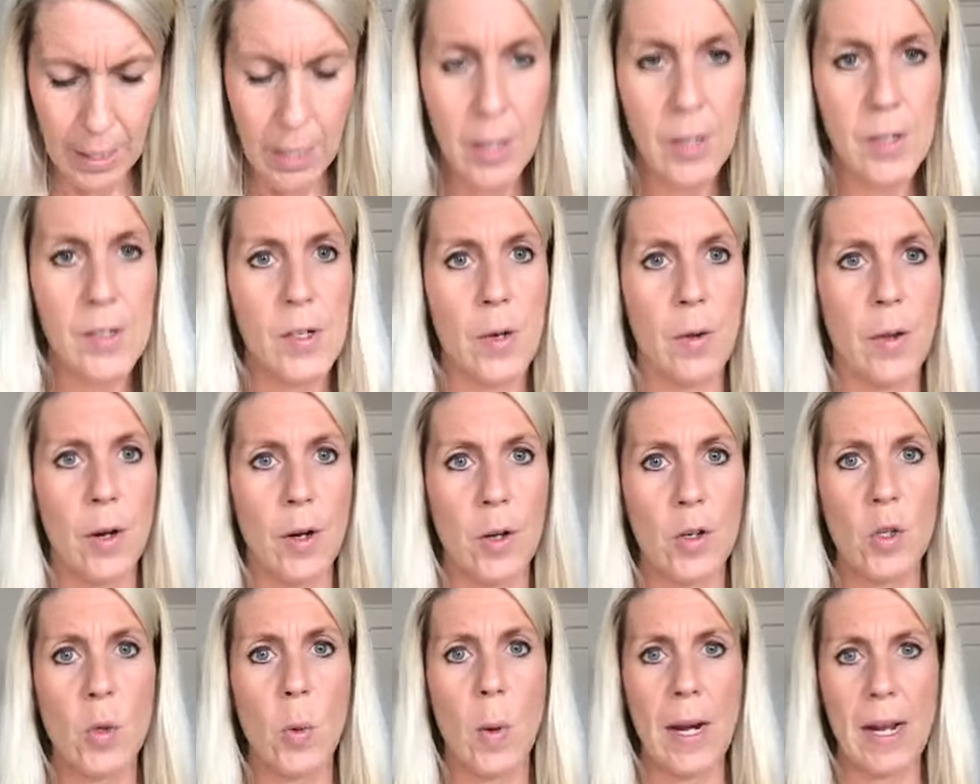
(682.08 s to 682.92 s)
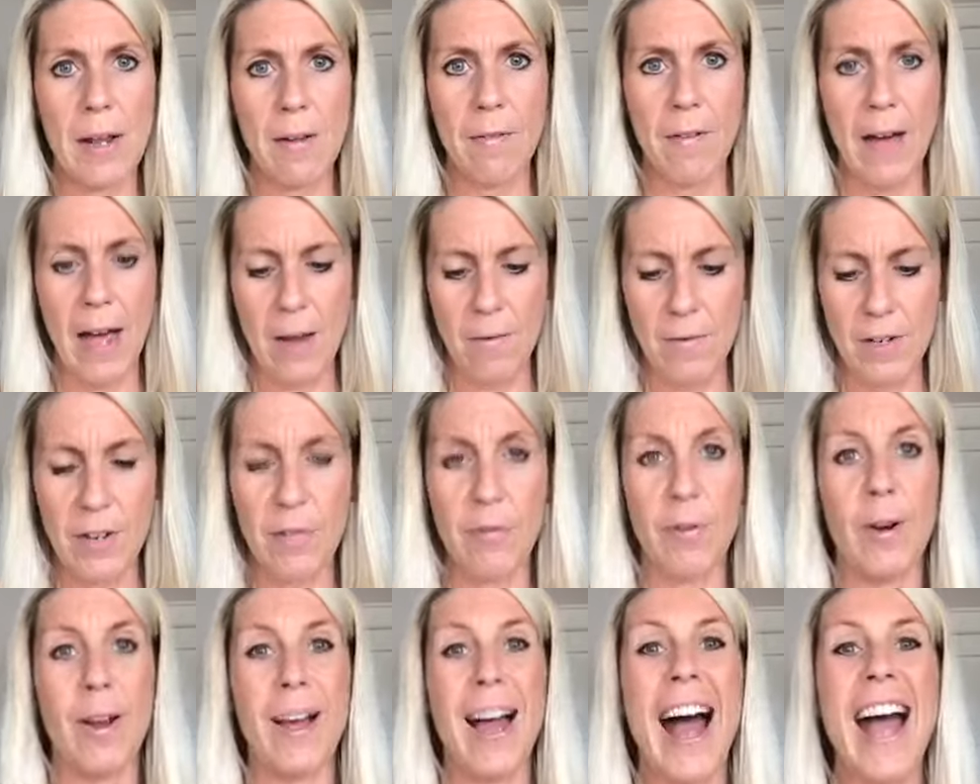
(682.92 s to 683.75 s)
So there are 25
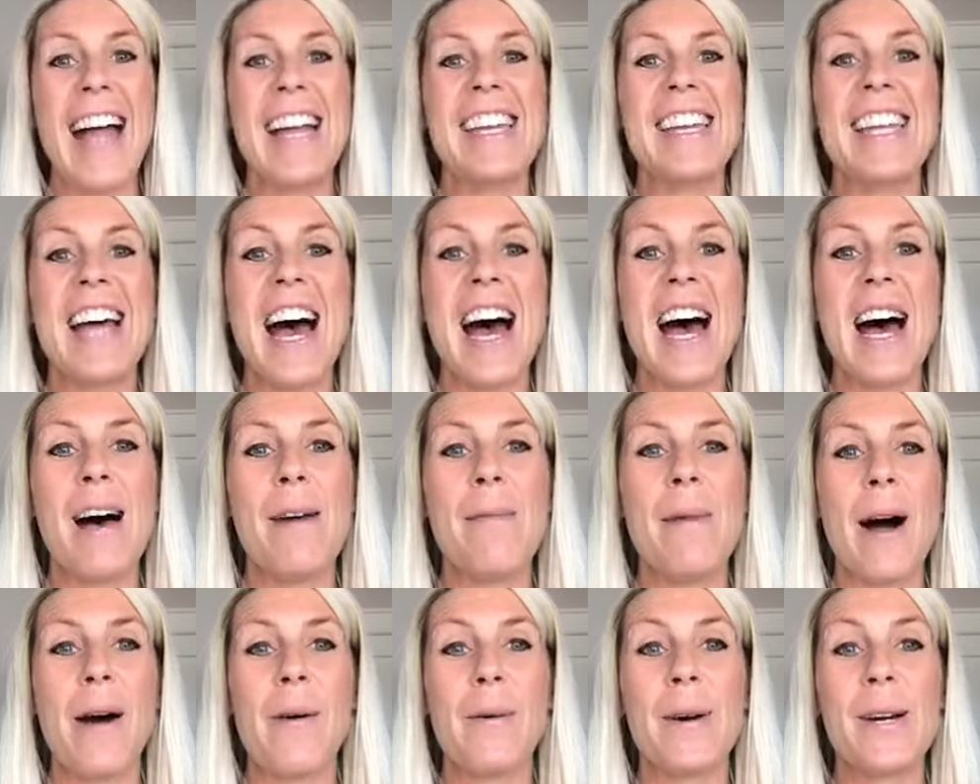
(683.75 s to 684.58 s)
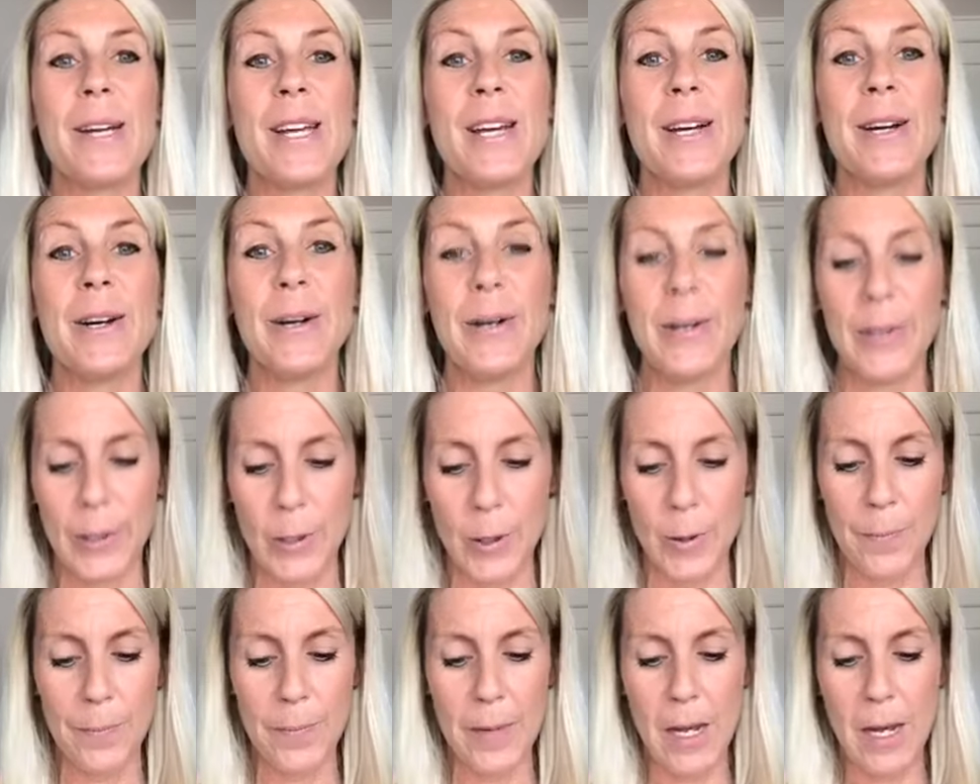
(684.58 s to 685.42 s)
different, hi Deb, how are
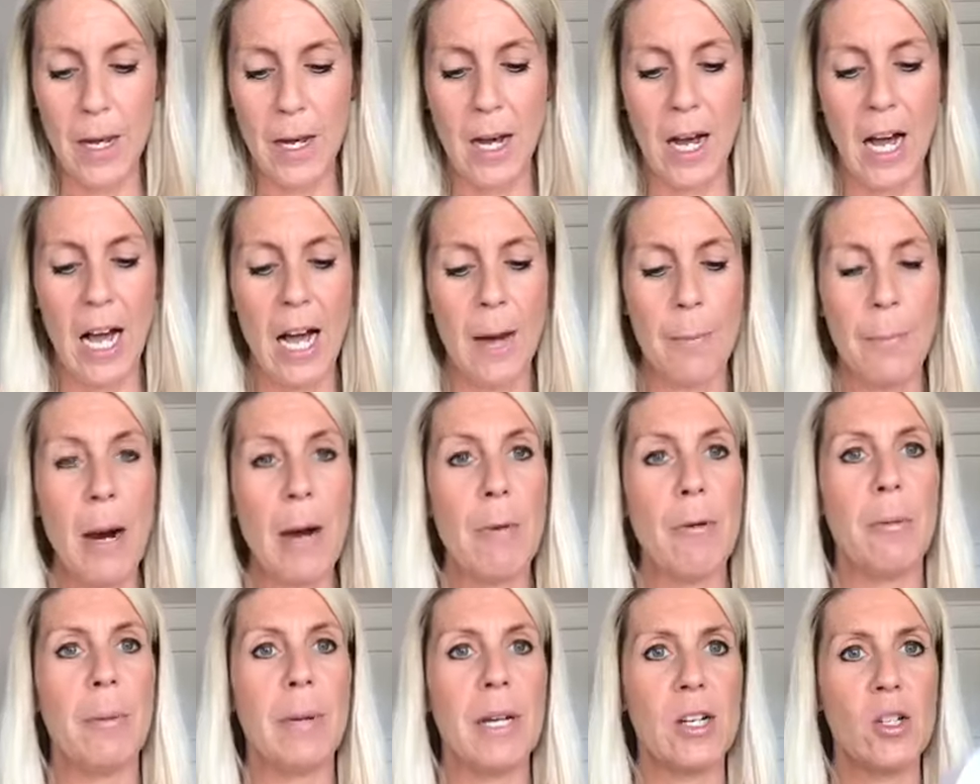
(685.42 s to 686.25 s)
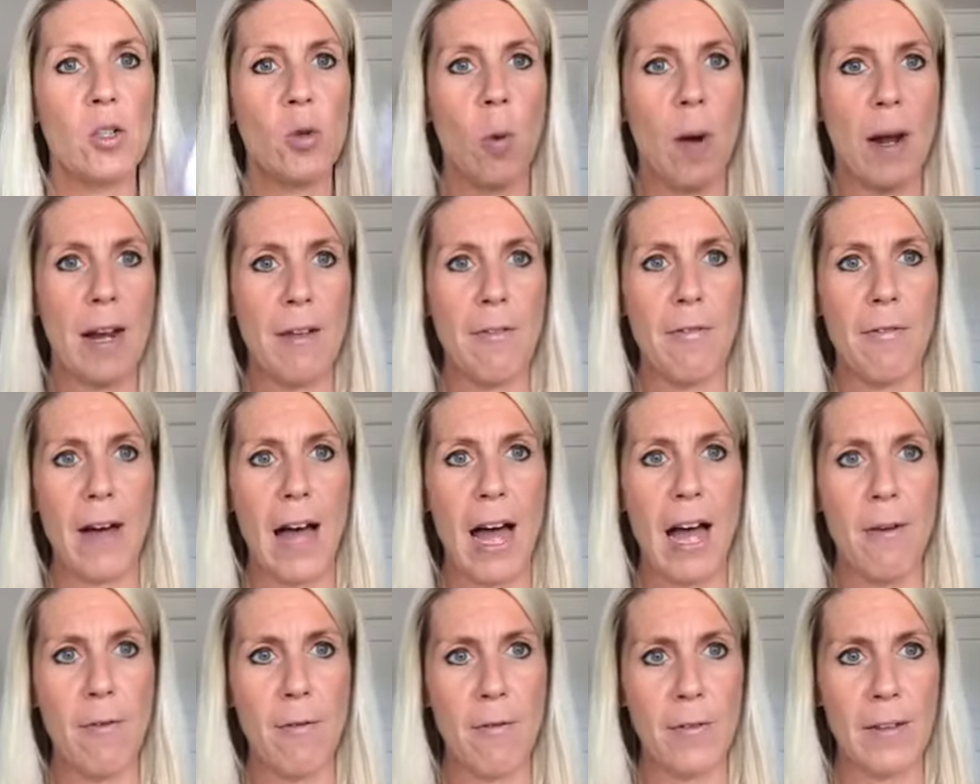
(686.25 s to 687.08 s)
you? Probably
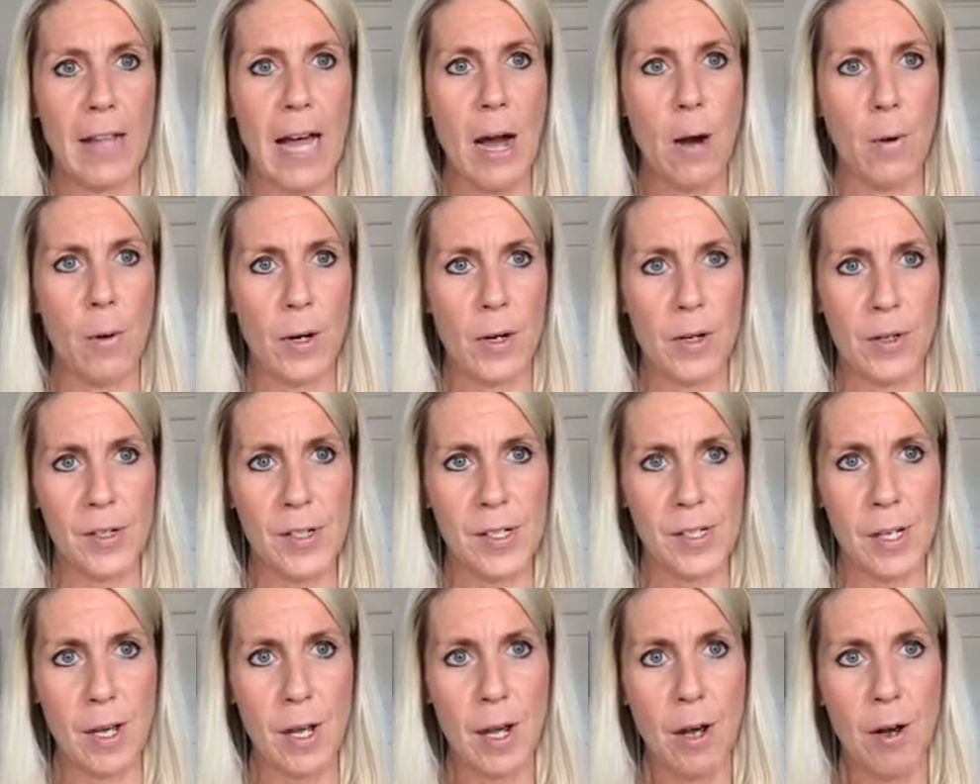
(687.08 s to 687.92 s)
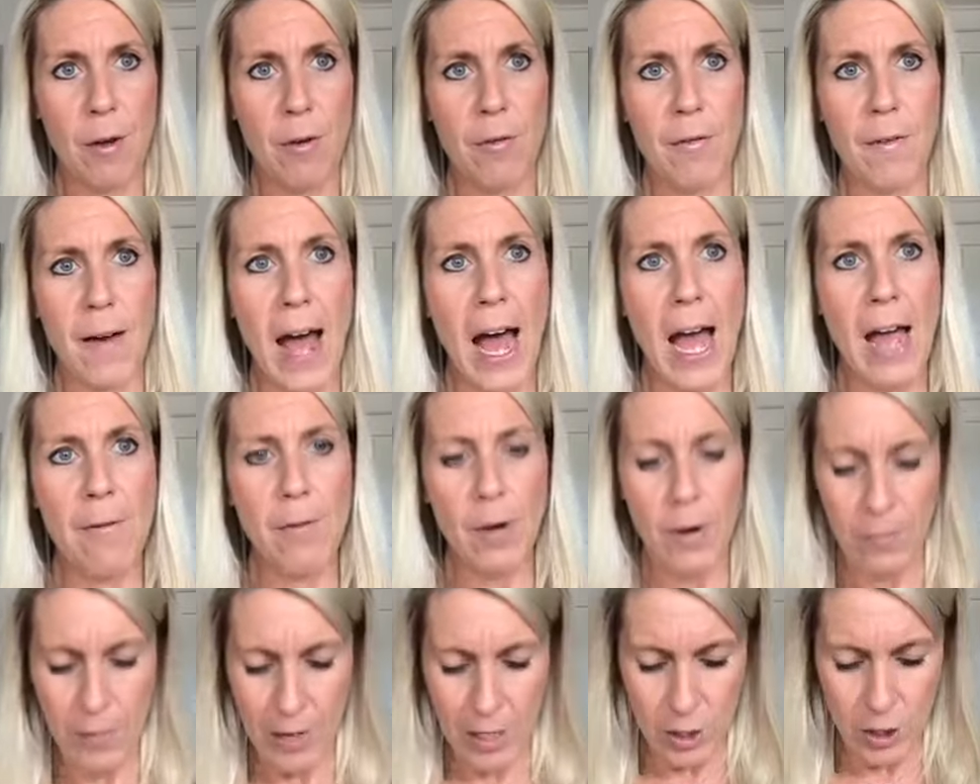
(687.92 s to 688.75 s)
25 flowers, 5
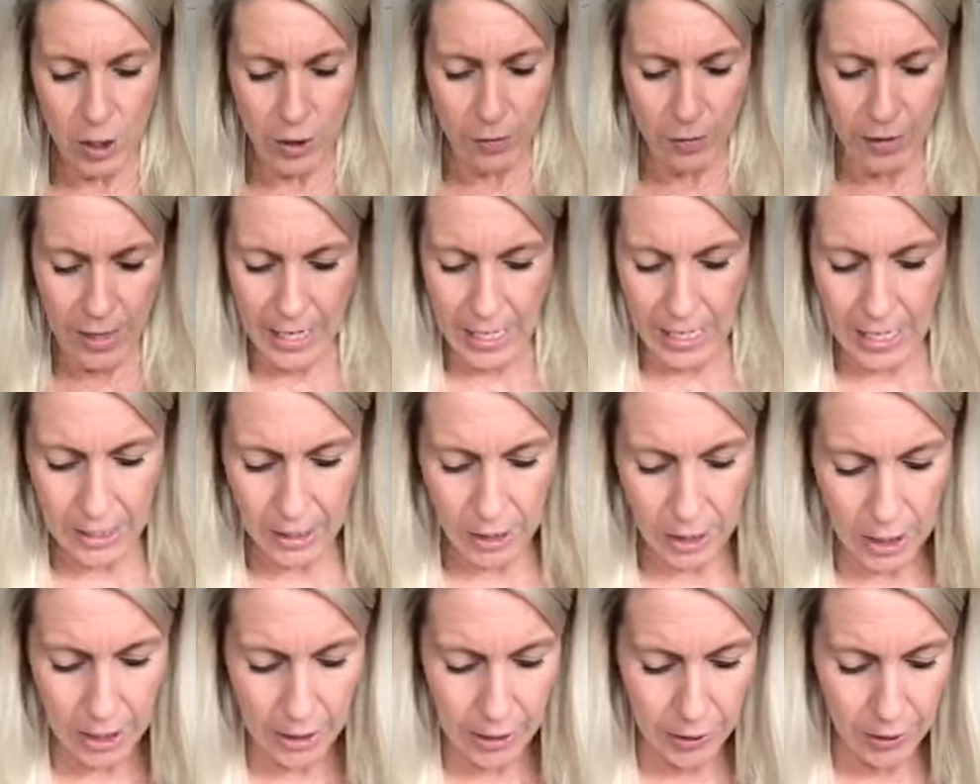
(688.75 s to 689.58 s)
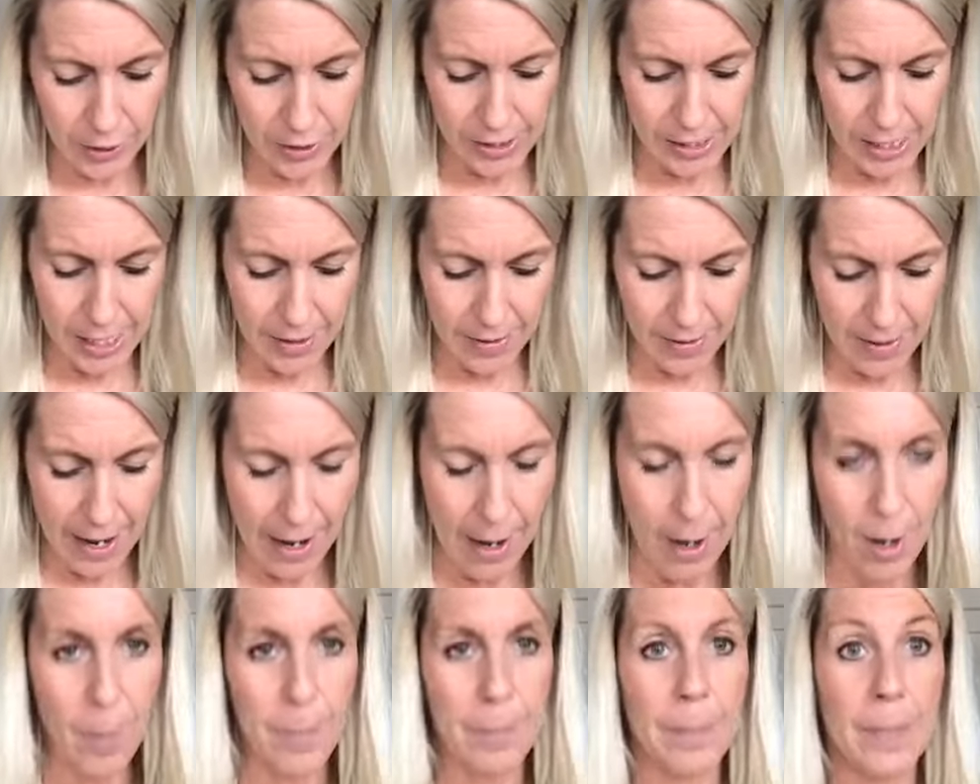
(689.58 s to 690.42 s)
of each of the in colors in
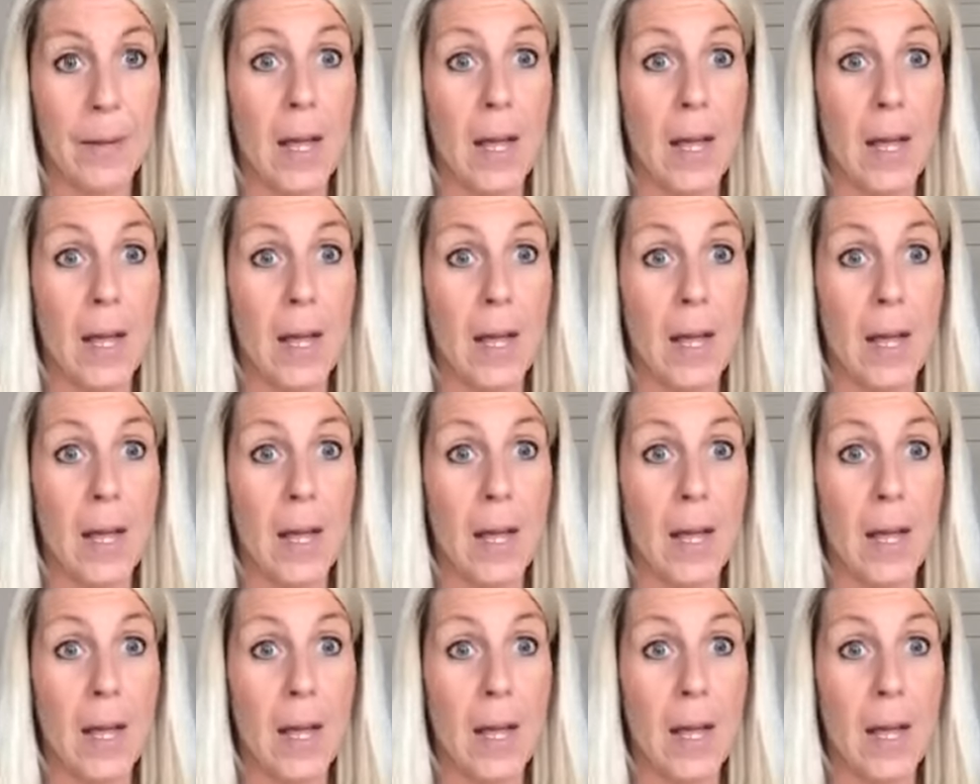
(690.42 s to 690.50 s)
there.